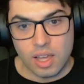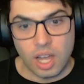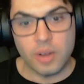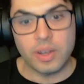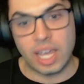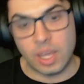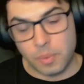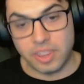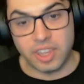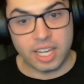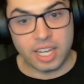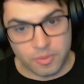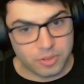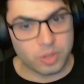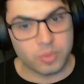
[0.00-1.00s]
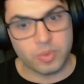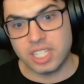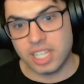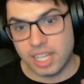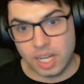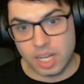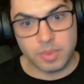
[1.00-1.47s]
okay, when they come for the
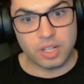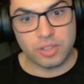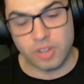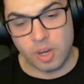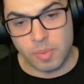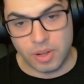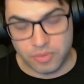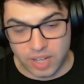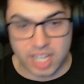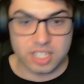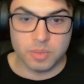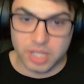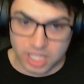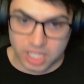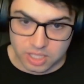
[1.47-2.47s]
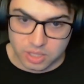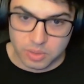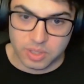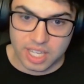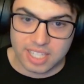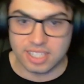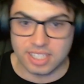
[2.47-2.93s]
retake, I'm going to throw my flash and we're going to
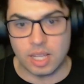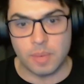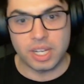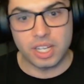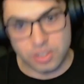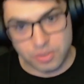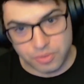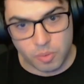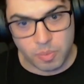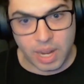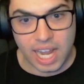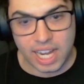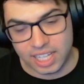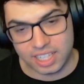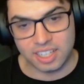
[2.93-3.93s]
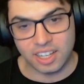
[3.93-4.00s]
do this, and then we're going to fall back.